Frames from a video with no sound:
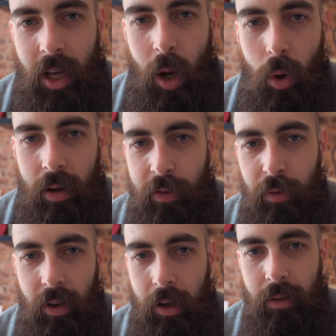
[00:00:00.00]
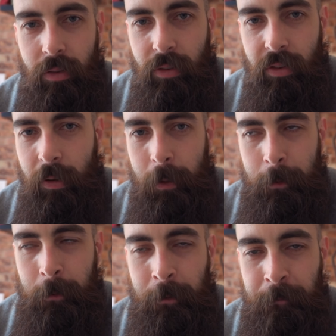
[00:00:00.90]
I'll wait a few seconds.
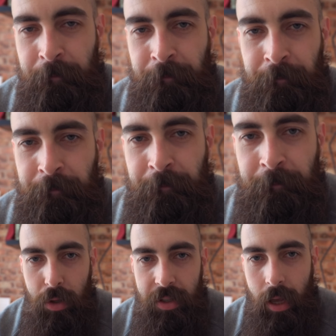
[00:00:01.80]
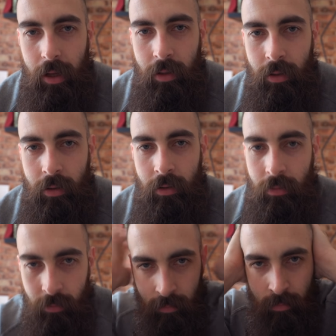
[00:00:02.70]
All set.
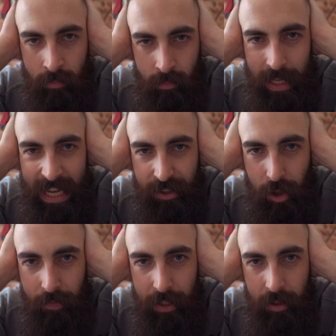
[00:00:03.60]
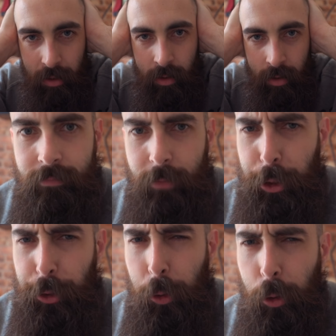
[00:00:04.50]
Ears covered.
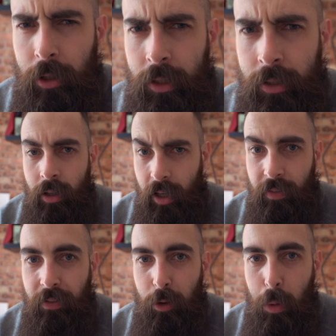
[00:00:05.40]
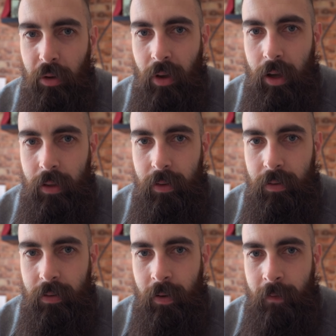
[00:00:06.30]
You sure? I'll give you a few more
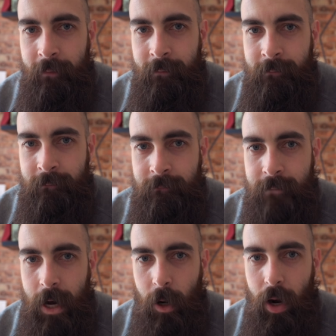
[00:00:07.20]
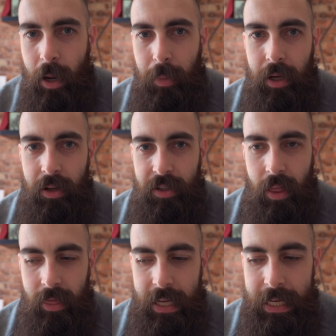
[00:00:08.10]
seconds. Alright, because
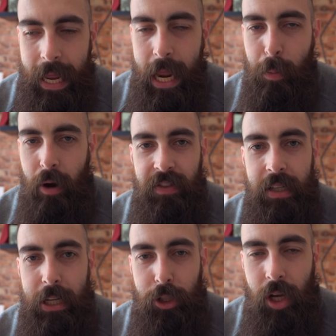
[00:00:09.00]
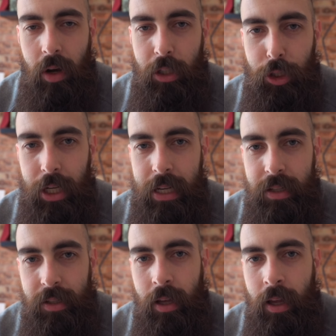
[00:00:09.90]
the name of today's challenge
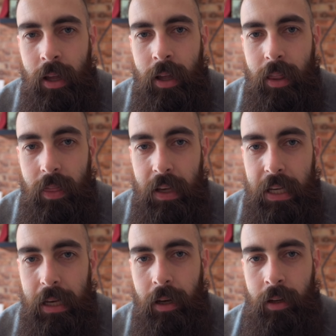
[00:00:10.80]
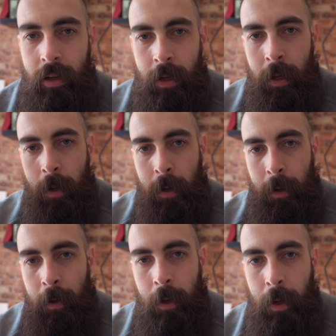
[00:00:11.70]
is the
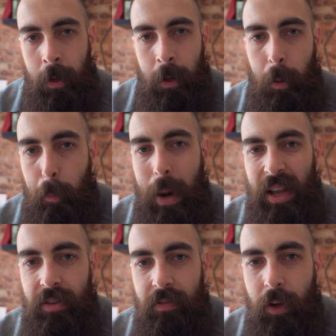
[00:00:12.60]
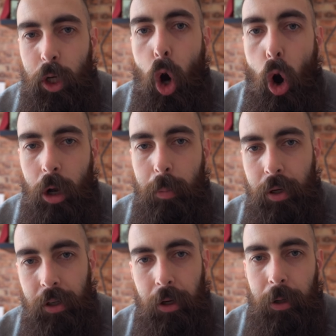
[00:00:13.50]
Massive Cock
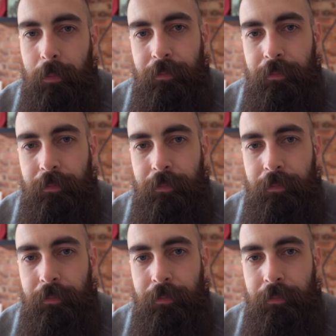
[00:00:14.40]
Burger.